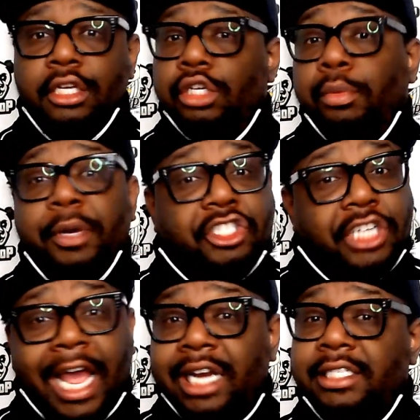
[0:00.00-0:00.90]
You put
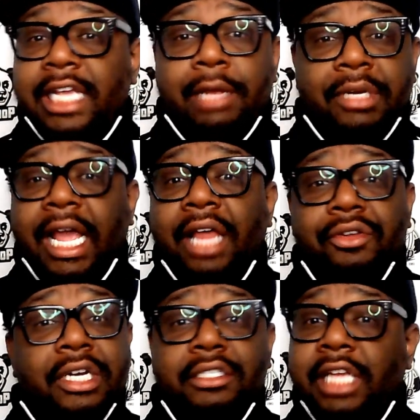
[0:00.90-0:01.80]
John and Sam together
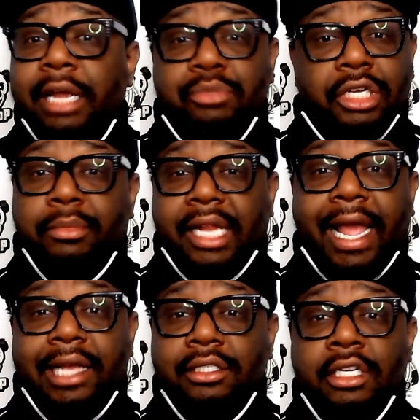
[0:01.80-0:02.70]
in the same gym
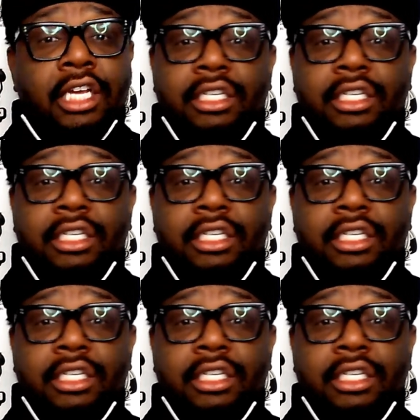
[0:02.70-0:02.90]
class,